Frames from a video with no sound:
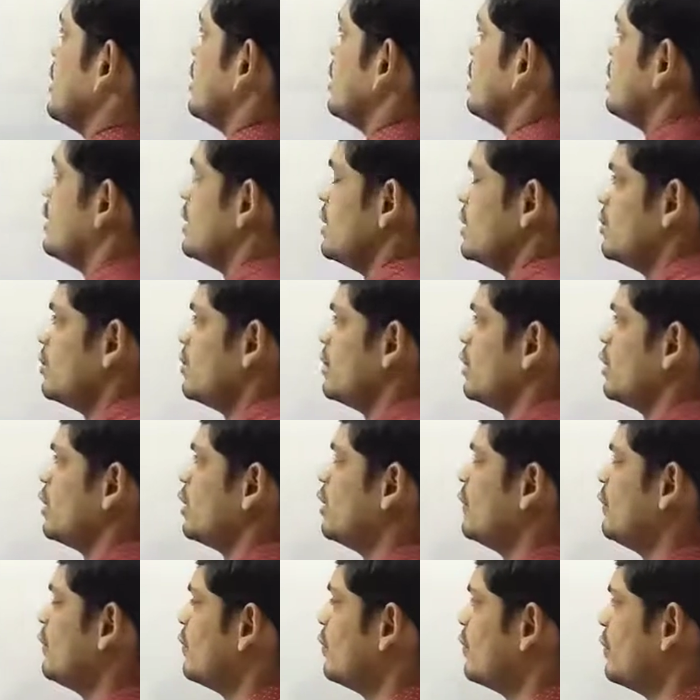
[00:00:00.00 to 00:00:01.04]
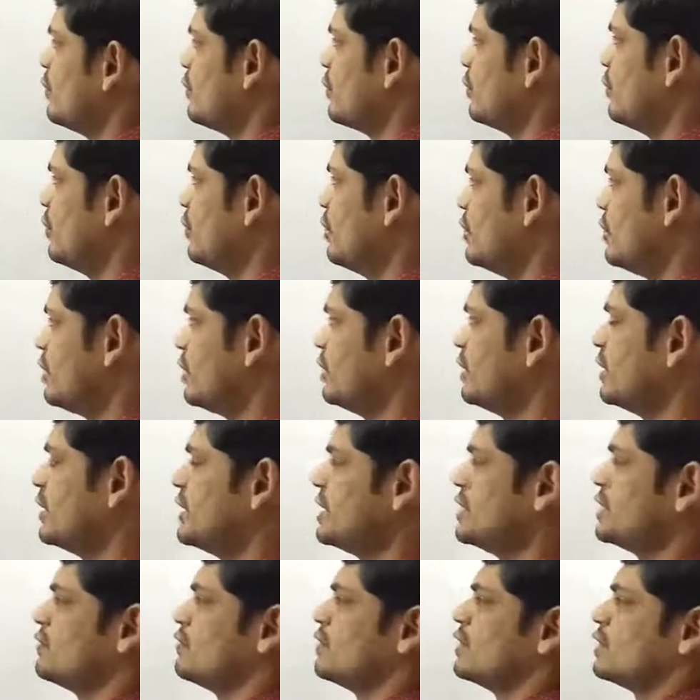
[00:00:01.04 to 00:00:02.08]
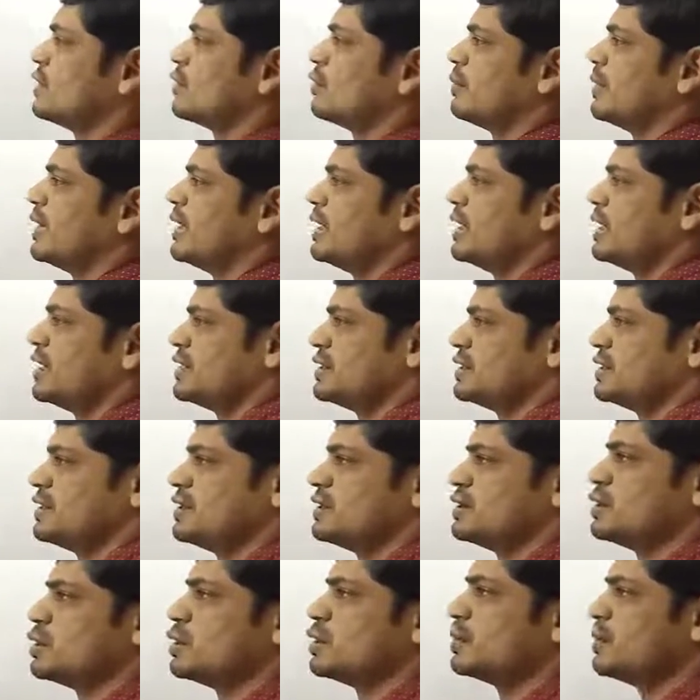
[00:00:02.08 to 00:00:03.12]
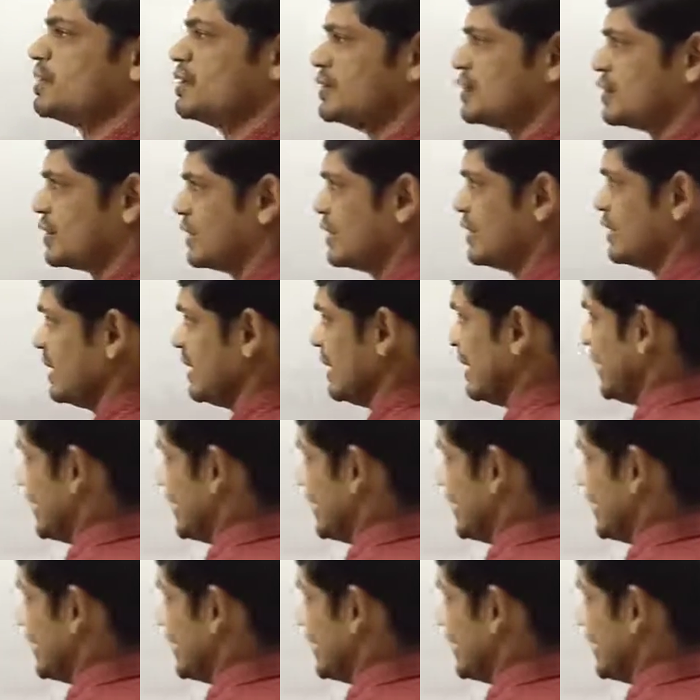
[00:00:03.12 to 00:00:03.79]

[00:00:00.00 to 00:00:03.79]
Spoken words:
The number of water molecule, that is the water of hydration, is not mentioned.